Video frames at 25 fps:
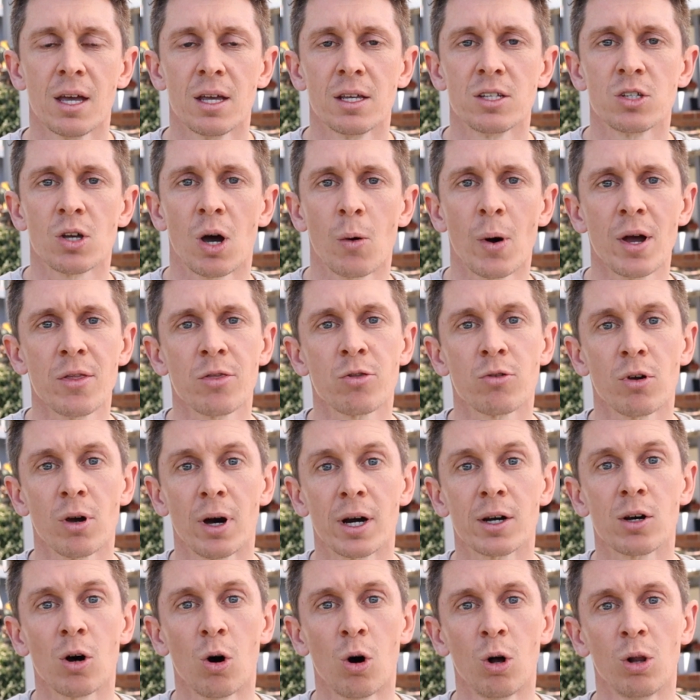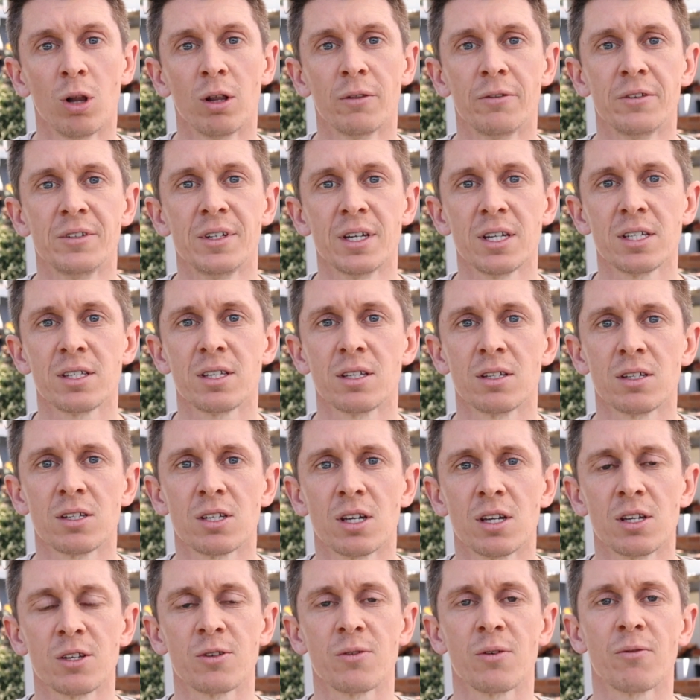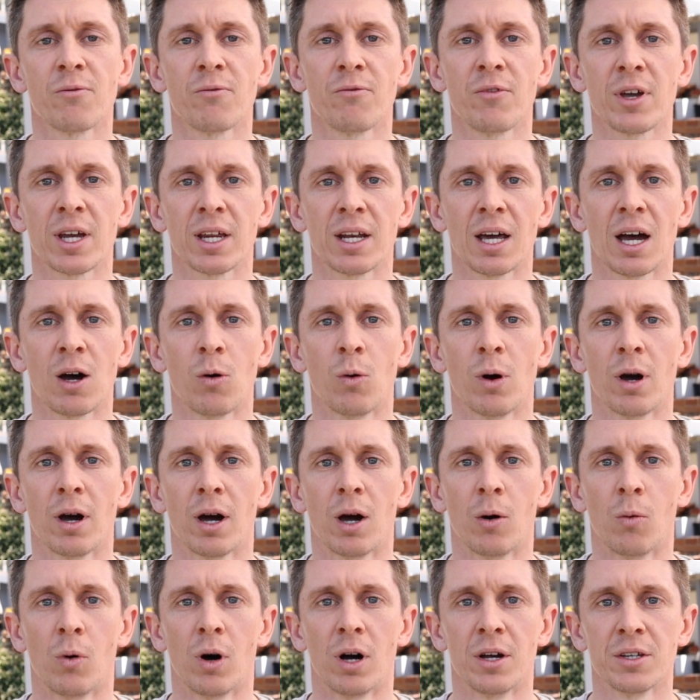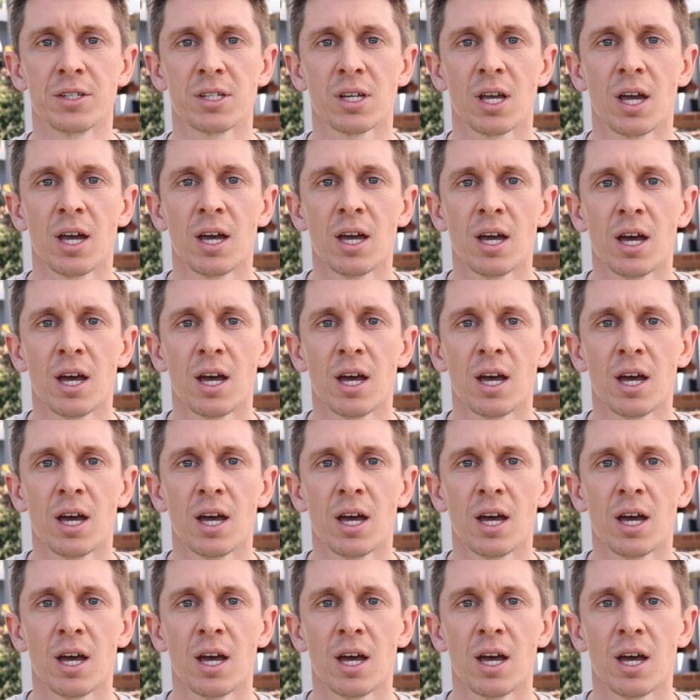So I went through, I got all of the distances, figured out where I was.